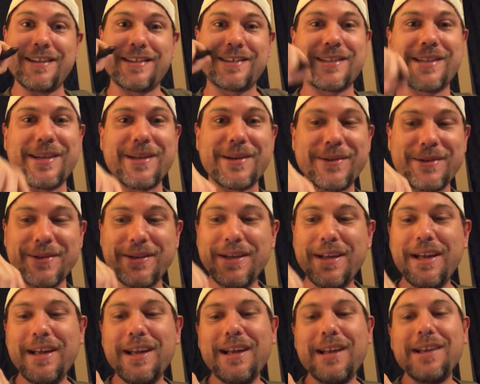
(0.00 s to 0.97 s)
So
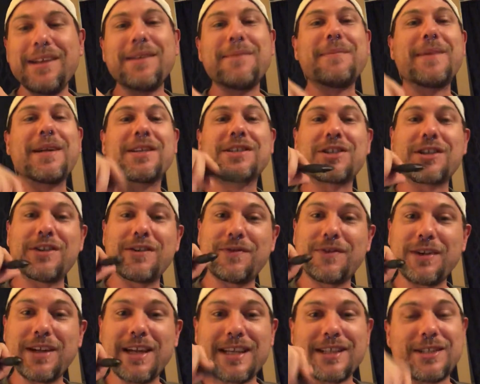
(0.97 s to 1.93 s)
make sure if
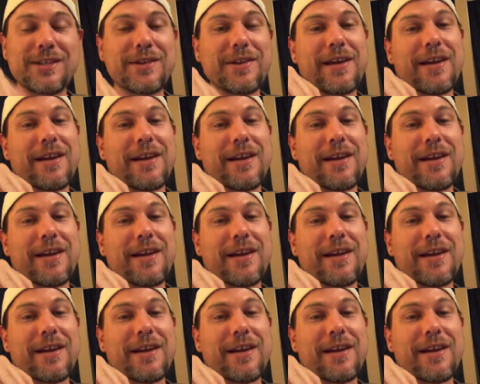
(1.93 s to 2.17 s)
you guys do